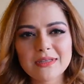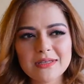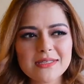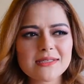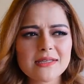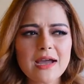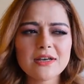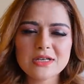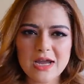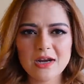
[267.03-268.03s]
this I
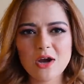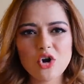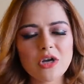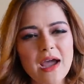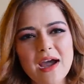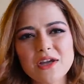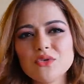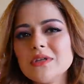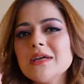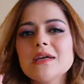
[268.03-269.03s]
tried out. I
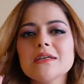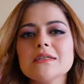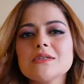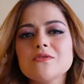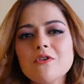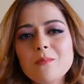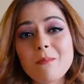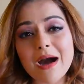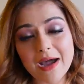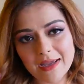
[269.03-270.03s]
don't think it is for
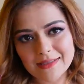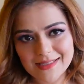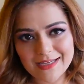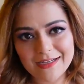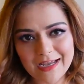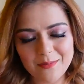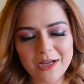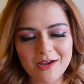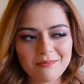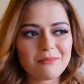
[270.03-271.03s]
my skin type.
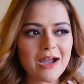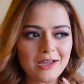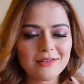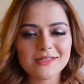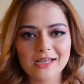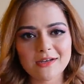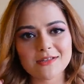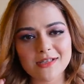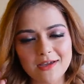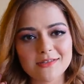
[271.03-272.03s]
Like, my skin
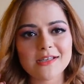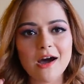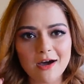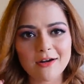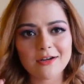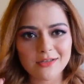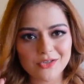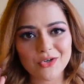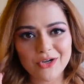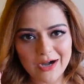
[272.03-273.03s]
is like Sahara
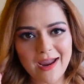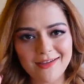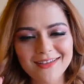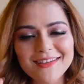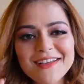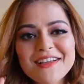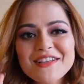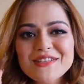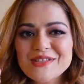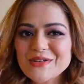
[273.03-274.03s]
Desert dry.
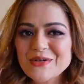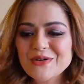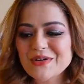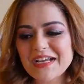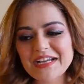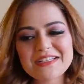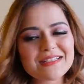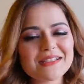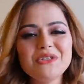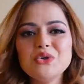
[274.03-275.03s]
So it
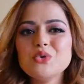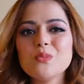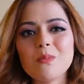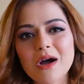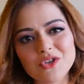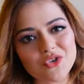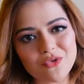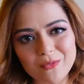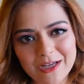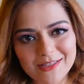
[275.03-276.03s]
doesn't do much
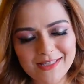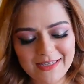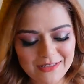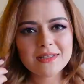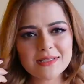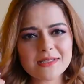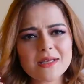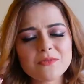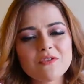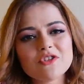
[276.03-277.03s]
for my skin. This is
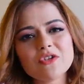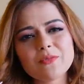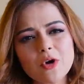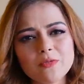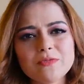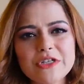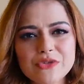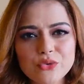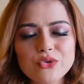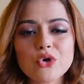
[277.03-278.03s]
something which will probably
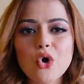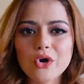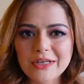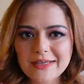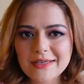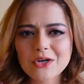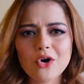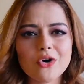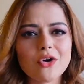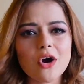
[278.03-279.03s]
suit oily
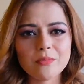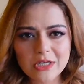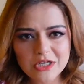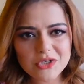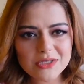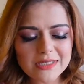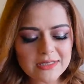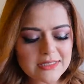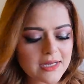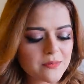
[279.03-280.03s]
or combination
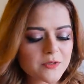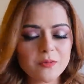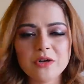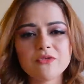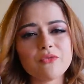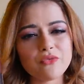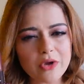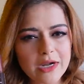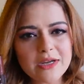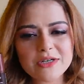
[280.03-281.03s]
skin types. But for
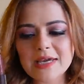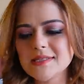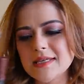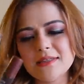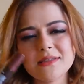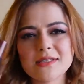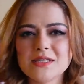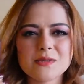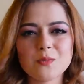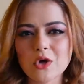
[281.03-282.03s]
very dry skin,
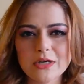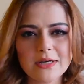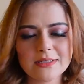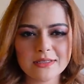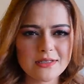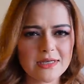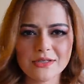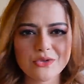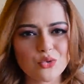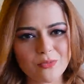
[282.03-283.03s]
this product
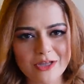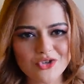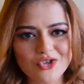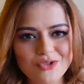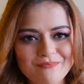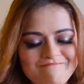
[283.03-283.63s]
doesn't do much.